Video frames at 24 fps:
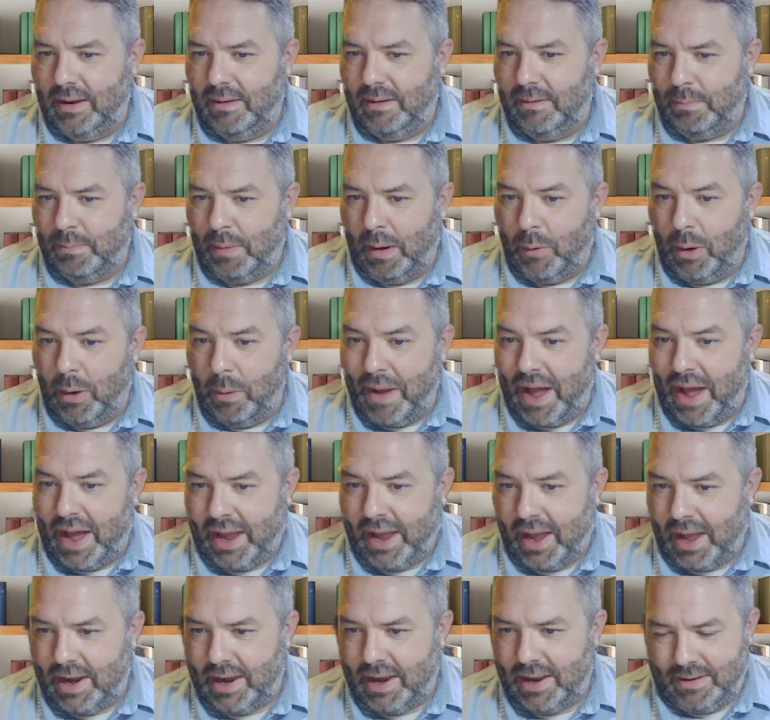But we're back
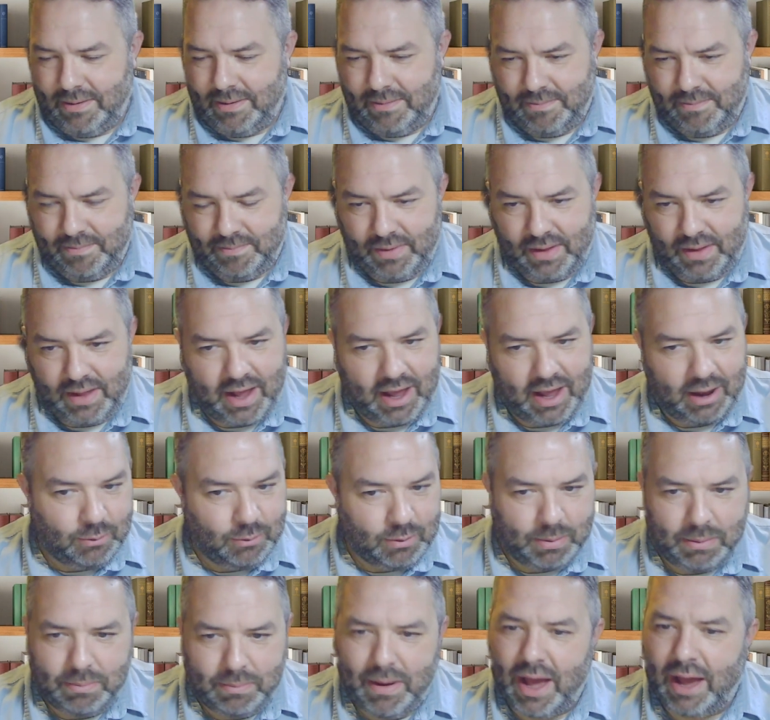at it, and we'll
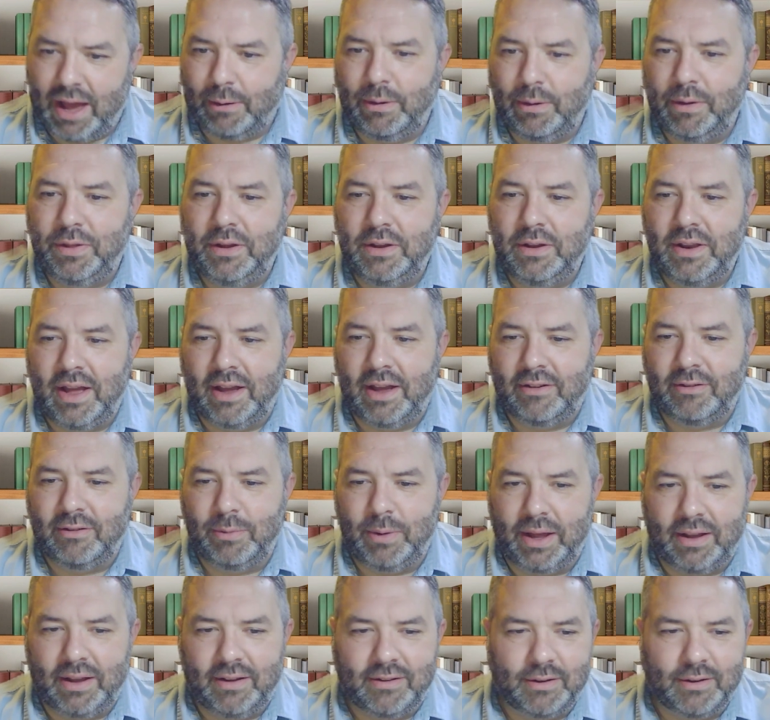be back with you next
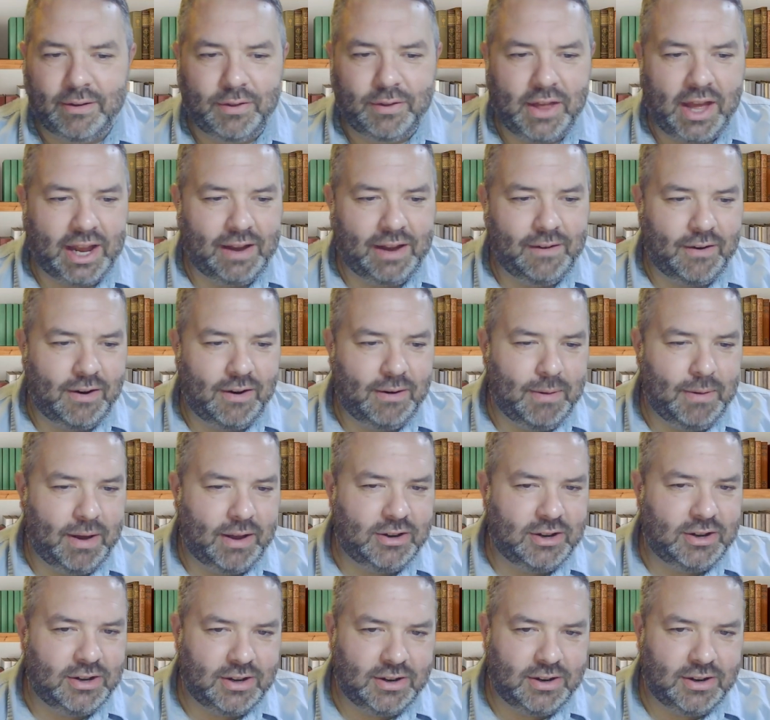week. So thank you very much.